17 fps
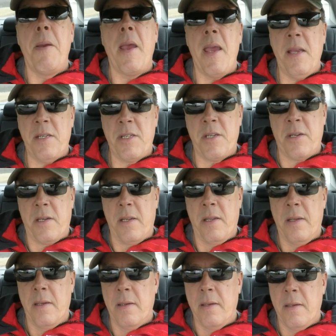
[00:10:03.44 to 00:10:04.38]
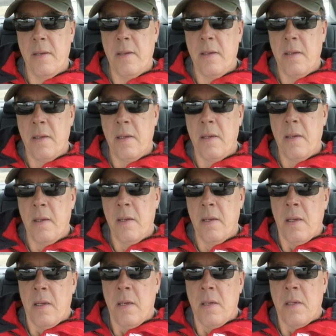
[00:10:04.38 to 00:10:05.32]
patient.
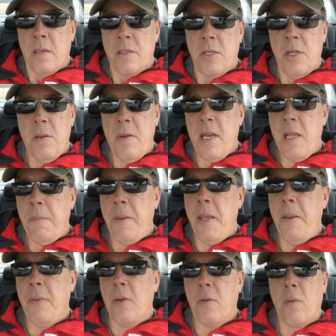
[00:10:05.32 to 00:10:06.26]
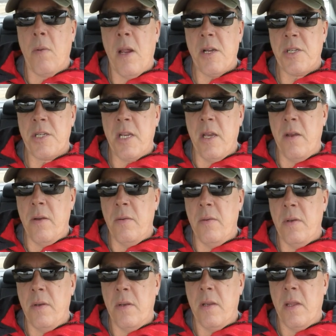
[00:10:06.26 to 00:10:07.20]
Too many people rush out
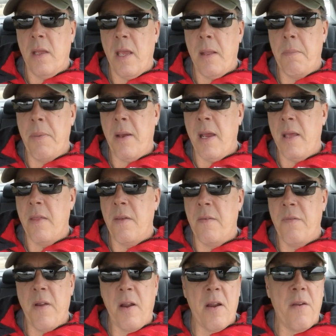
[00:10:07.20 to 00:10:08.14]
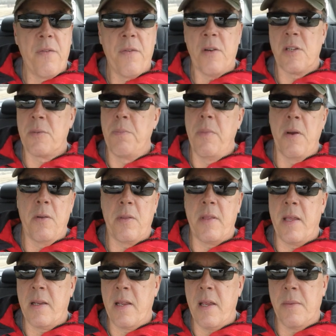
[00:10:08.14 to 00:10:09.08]
and buy the very first boat
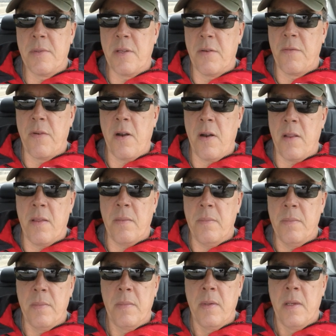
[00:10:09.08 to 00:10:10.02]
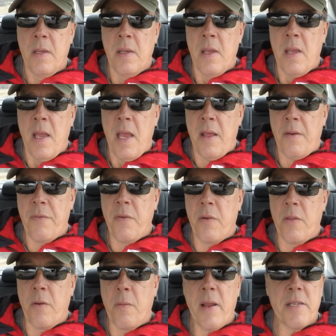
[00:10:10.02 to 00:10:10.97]
that comes in front of them. And
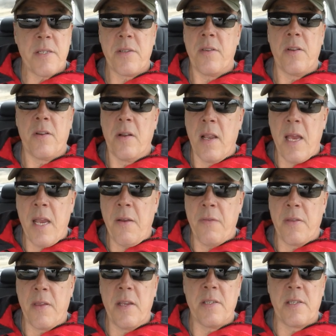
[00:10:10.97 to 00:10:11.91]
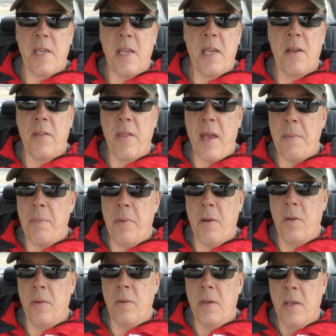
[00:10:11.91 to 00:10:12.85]
for the rest of their life, they sail that
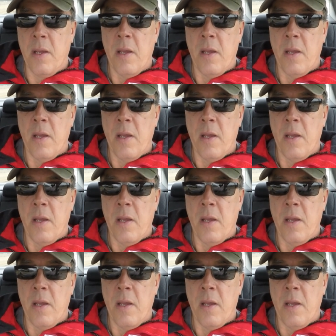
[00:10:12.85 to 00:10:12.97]
boat